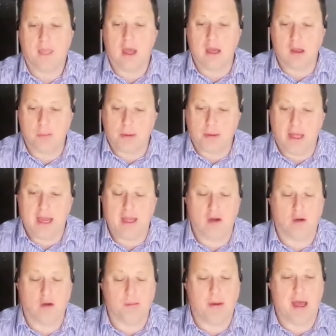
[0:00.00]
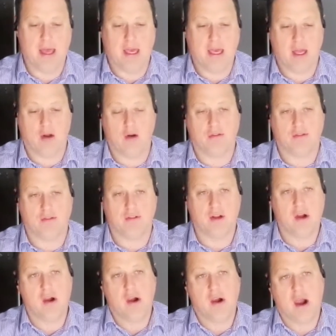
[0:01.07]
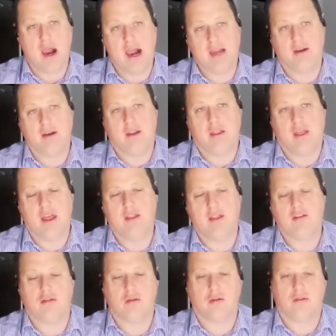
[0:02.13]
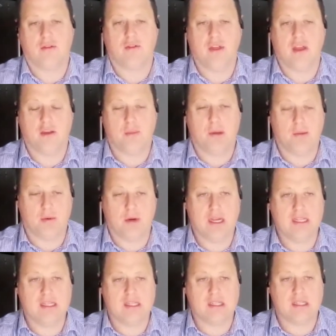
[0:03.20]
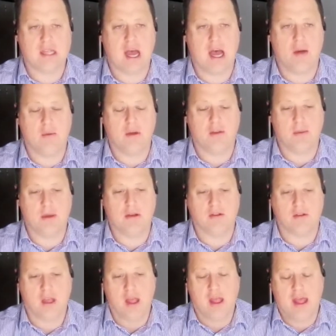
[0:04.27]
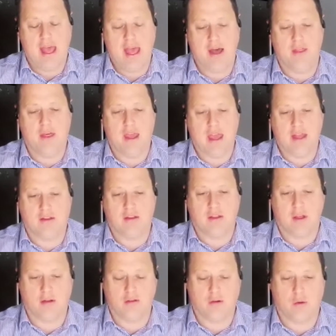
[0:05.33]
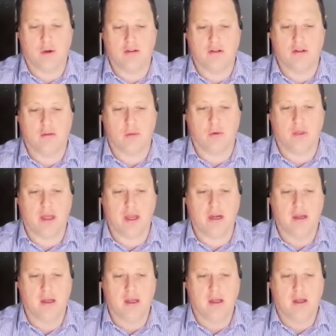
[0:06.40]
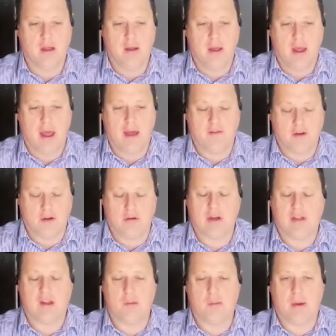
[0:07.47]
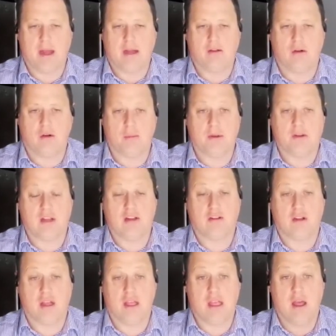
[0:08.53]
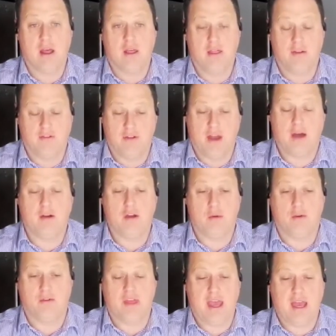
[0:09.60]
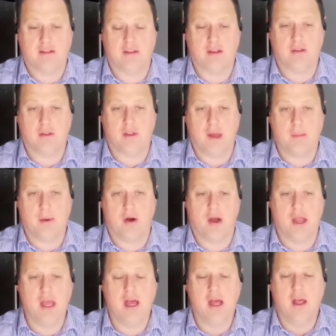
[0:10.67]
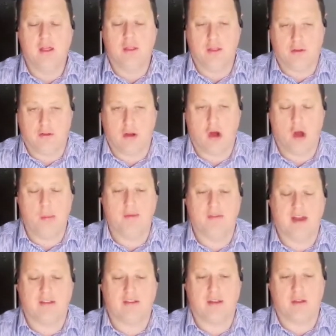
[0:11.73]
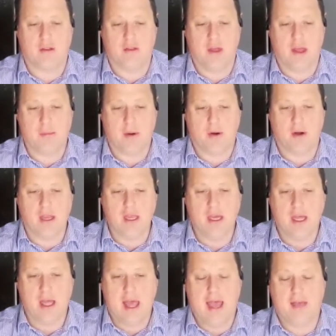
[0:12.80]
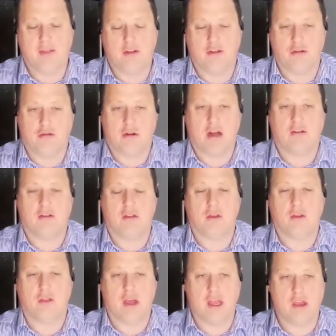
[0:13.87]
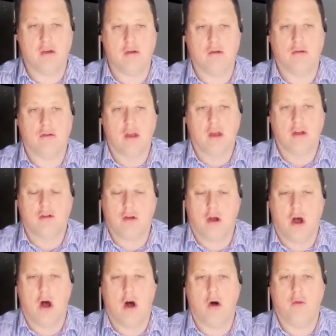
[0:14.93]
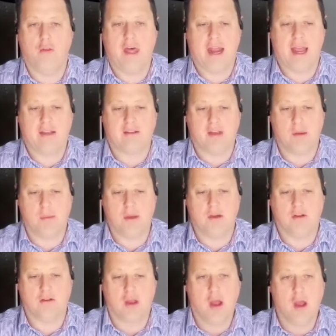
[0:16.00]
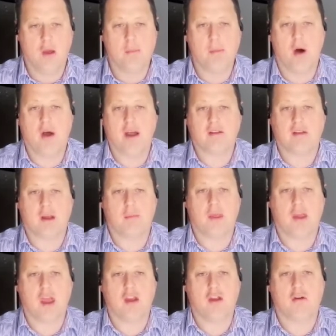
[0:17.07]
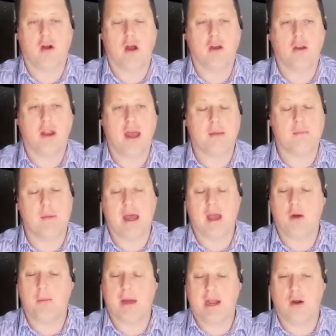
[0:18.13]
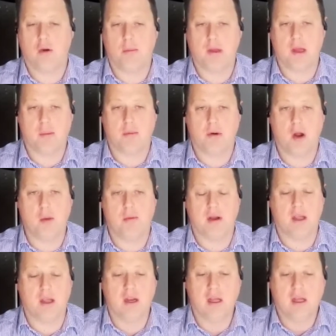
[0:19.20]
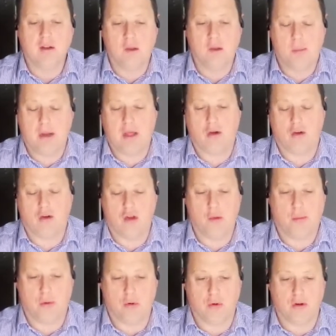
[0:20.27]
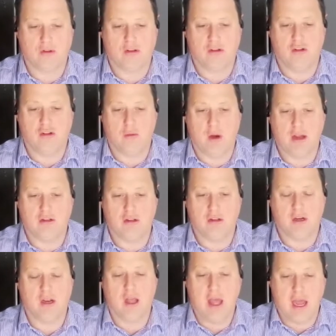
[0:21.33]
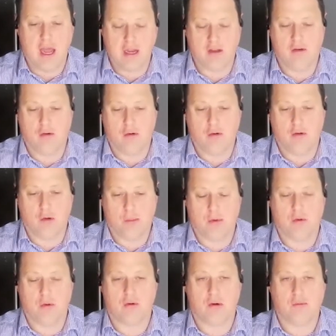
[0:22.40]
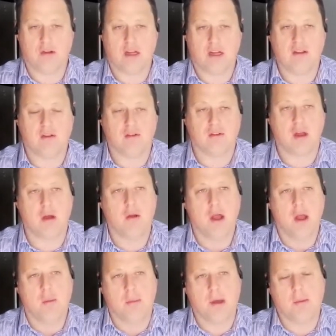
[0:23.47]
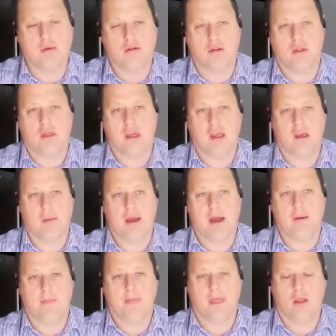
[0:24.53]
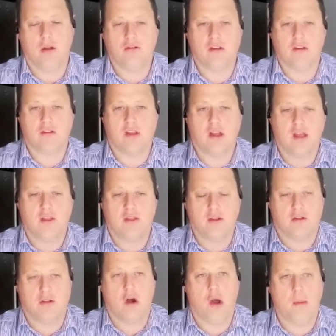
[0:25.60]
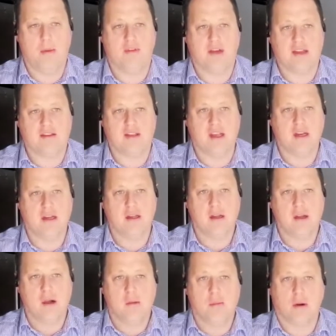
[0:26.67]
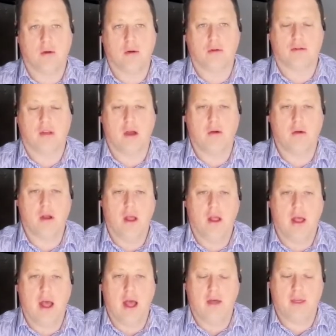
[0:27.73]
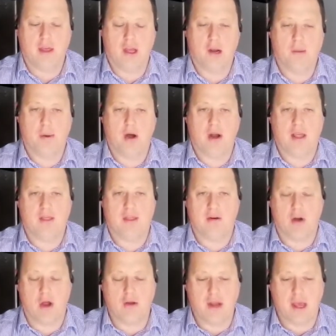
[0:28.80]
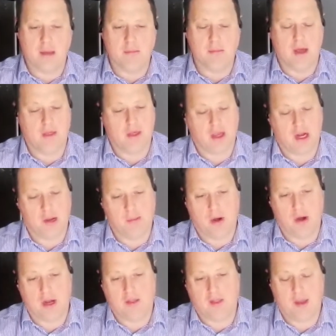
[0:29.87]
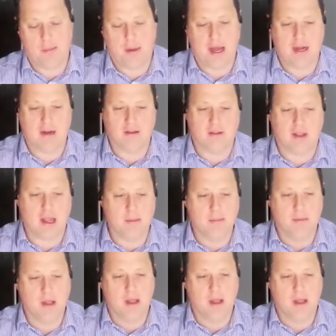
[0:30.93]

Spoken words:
Are you planning on paying it off? And they're the sorts of things people need to start with, because how they answer those questions will then have a direct impact on potentially the value of the asset that they buy, the type of asset that they buy, and the structure that they use to hold that asset. Because buying something in your own name may or may not be appropriate, depending on your broader situation and your broader objectives. So people should think about not just the type of asset, but also, are they going to buy it in their own name? Are they going to buy it in their partner's name?